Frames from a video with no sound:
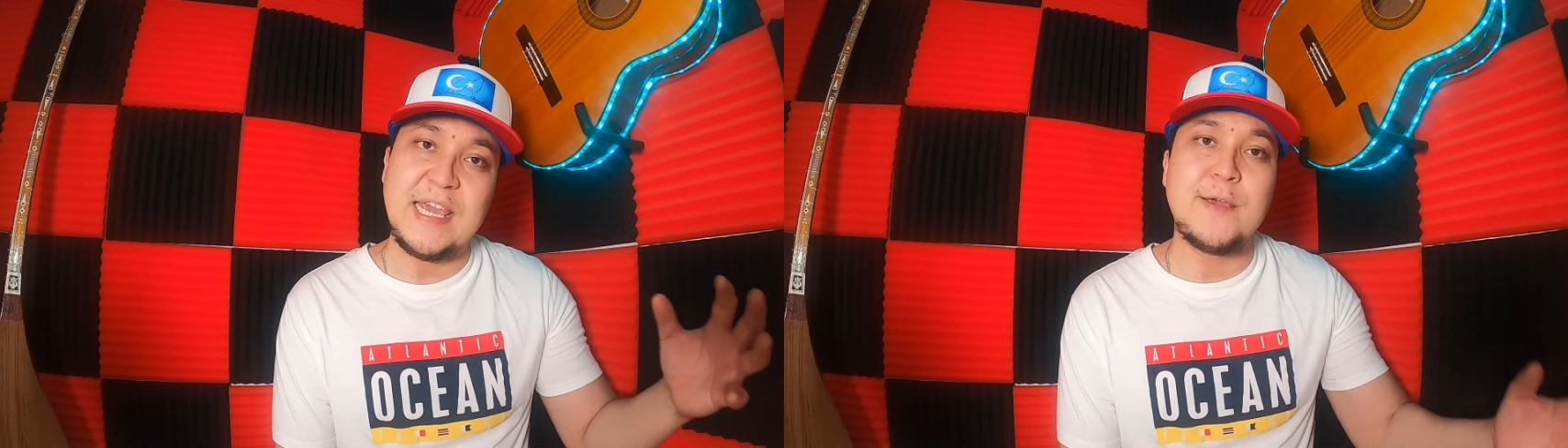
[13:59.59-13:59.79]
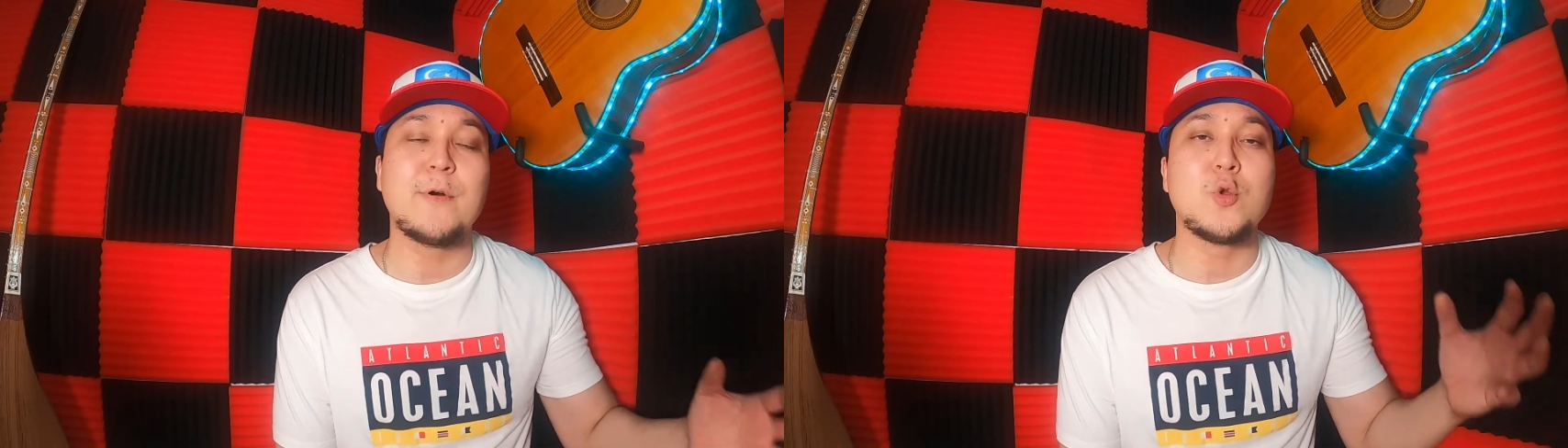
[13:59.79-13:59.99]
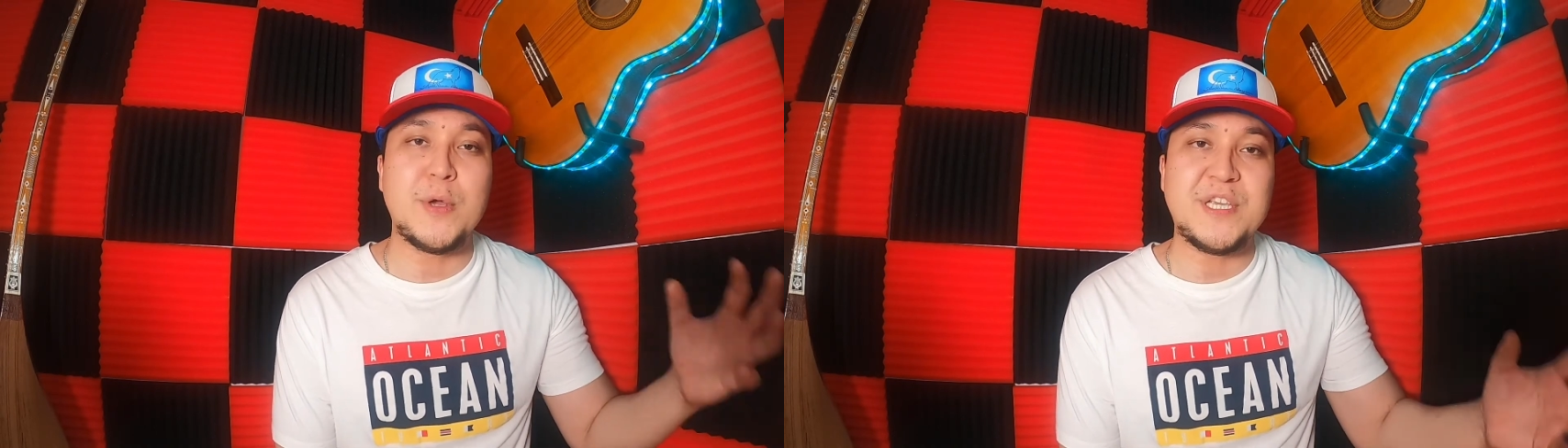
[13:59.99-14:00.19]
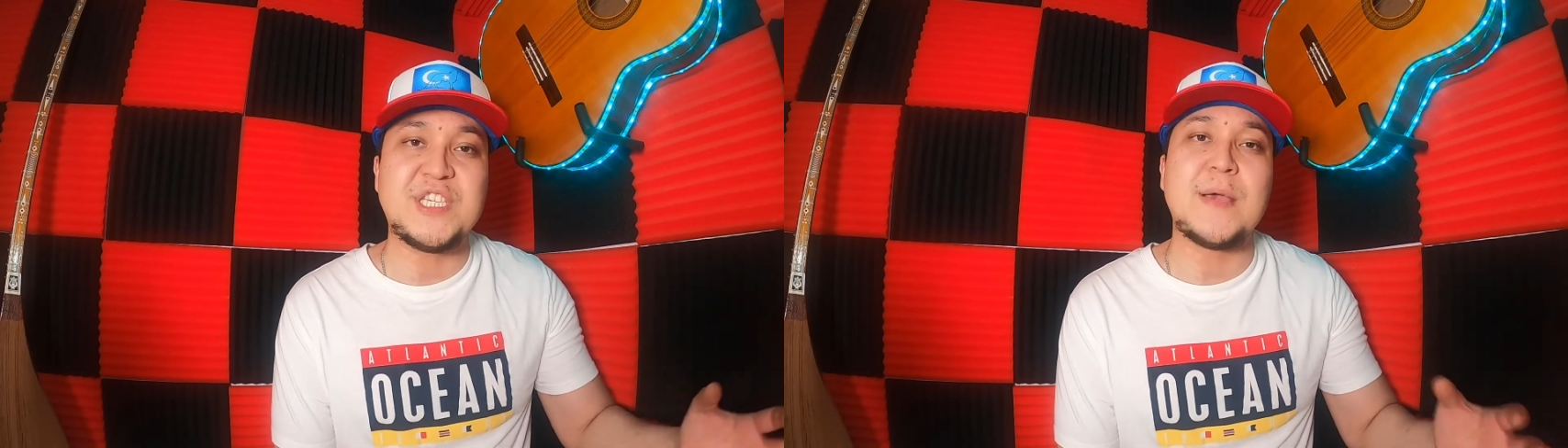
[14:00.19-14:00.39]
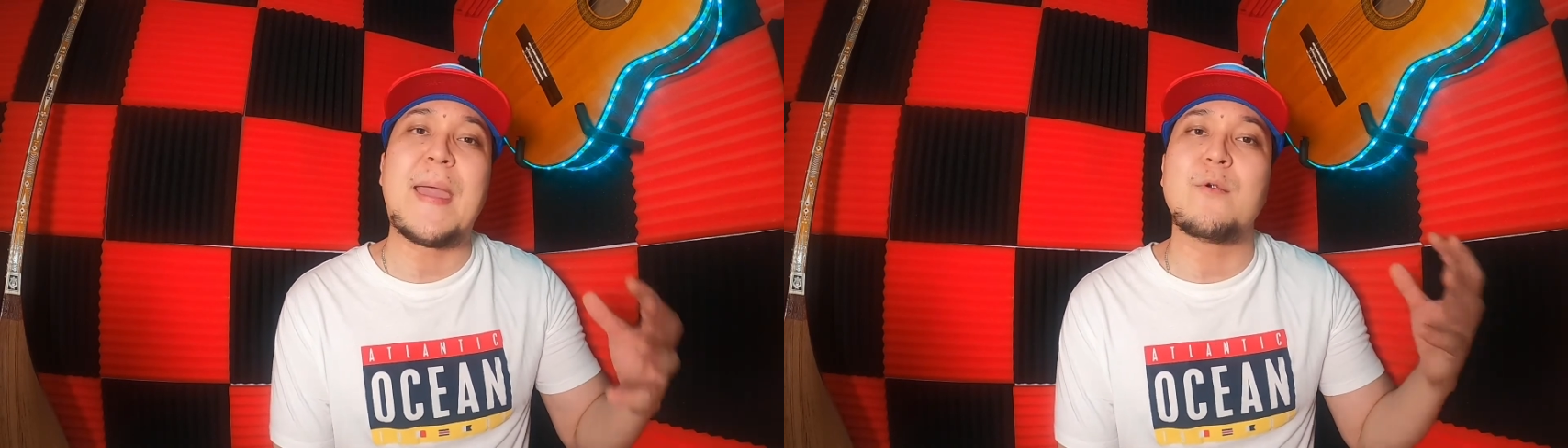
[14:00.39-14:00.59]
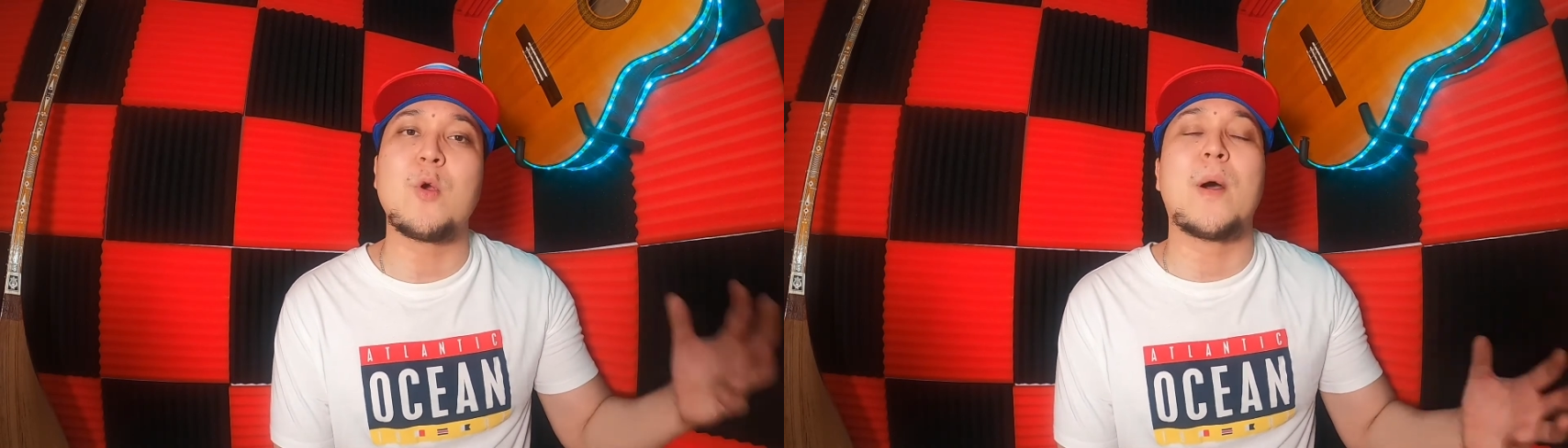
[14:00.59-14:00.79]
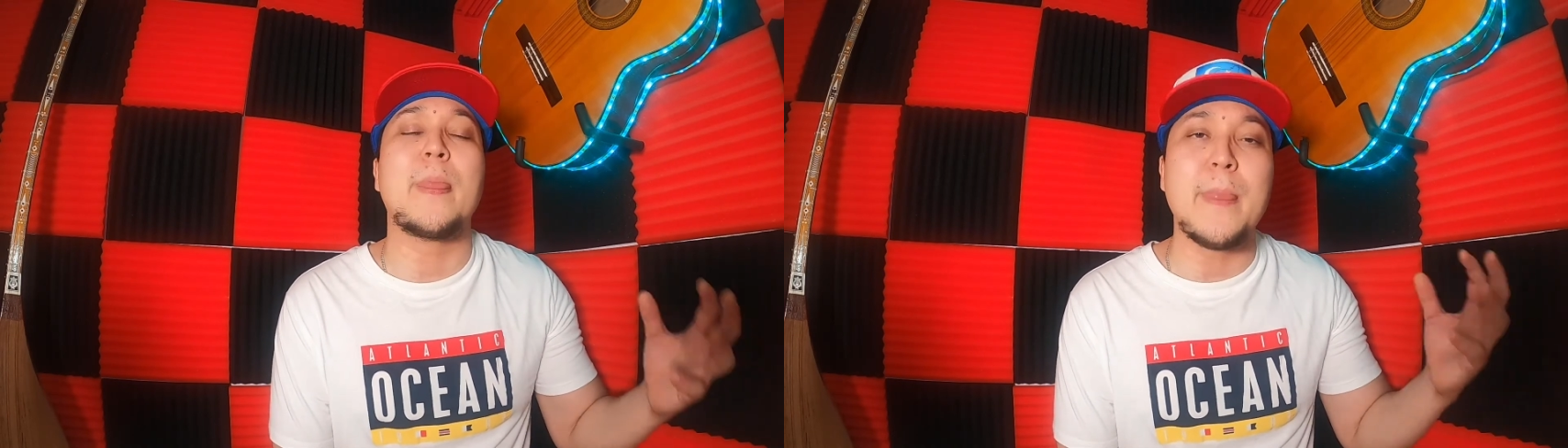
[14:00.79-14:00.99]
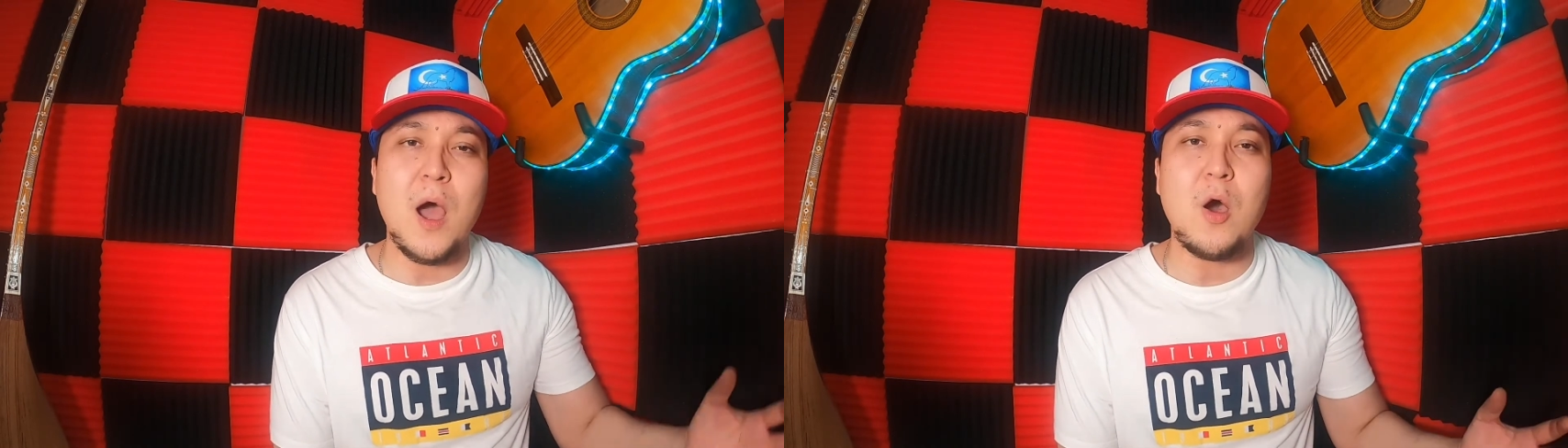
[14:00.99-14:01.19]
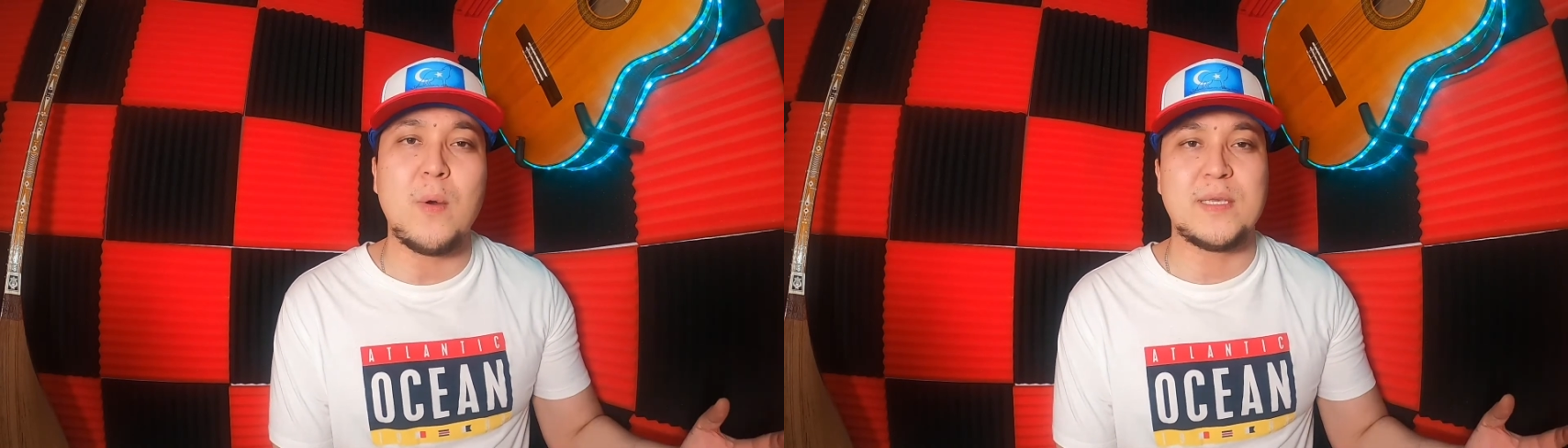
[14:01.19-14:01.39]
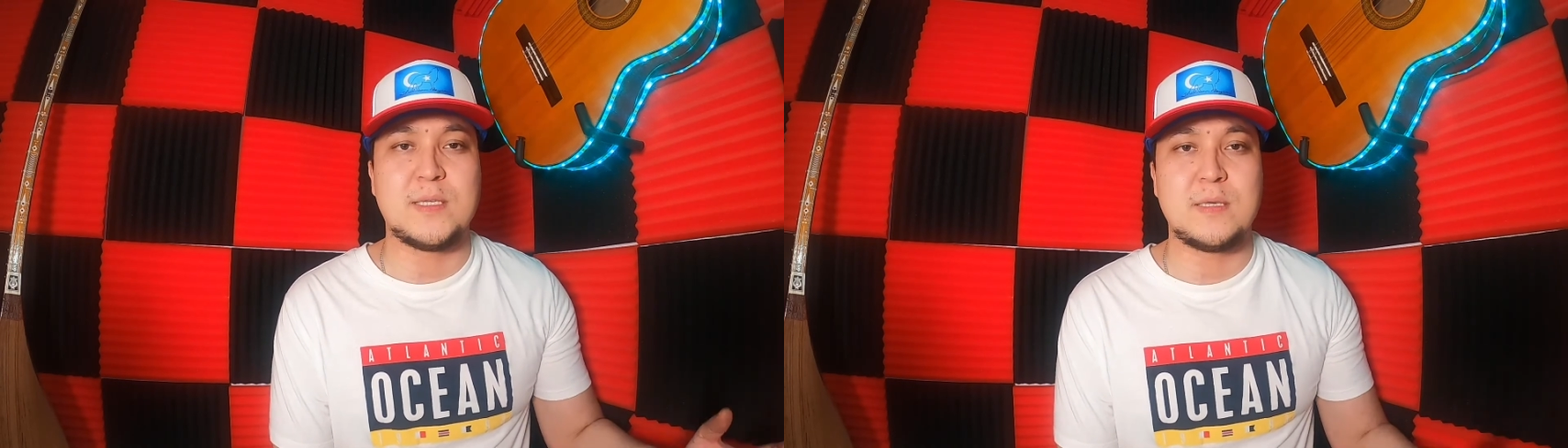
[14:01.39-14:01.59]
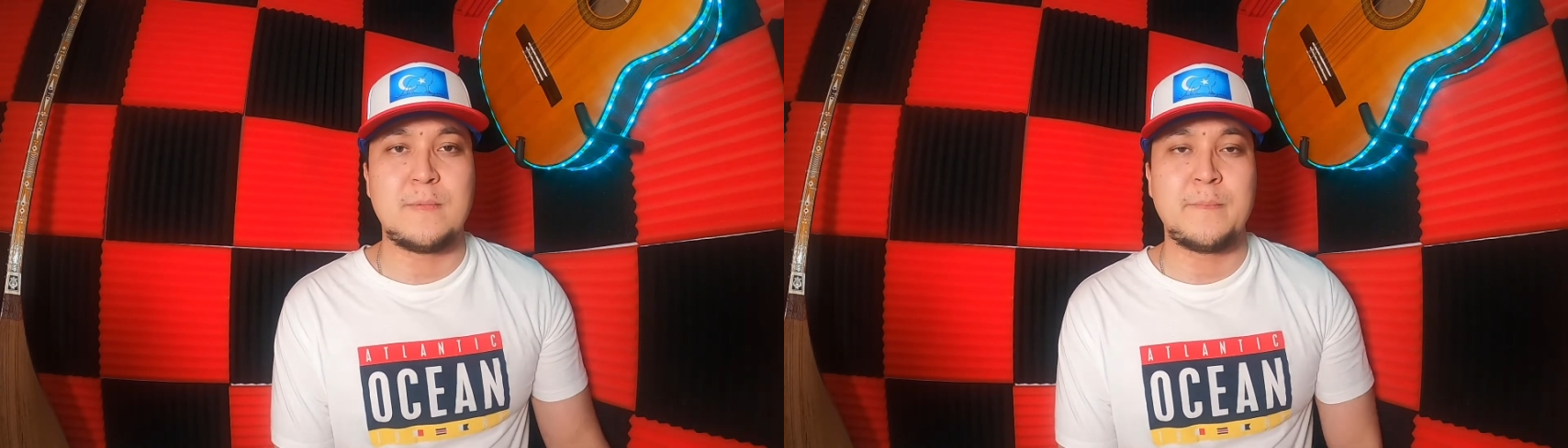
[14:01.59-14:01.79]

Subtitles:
evil regime, everyone knows.